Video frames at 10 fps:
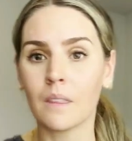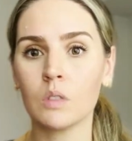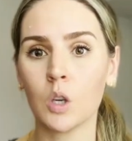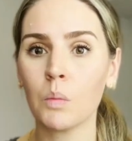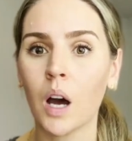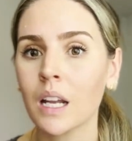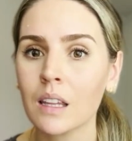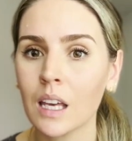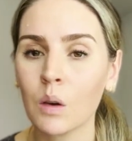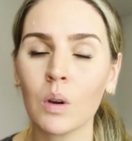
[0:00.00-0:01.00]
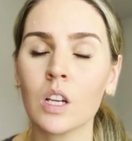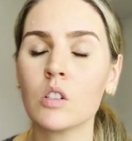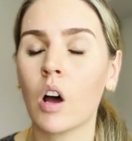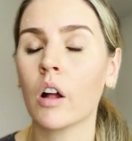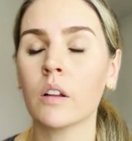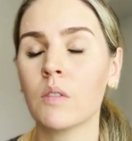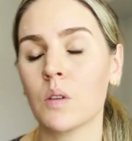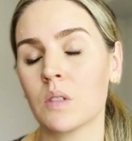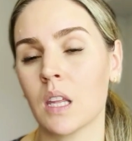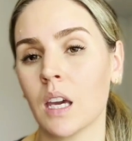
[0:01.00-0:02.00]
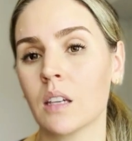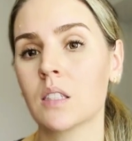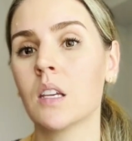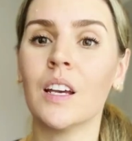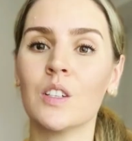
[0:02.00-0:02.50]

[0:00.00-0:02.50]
your body language, all of those things.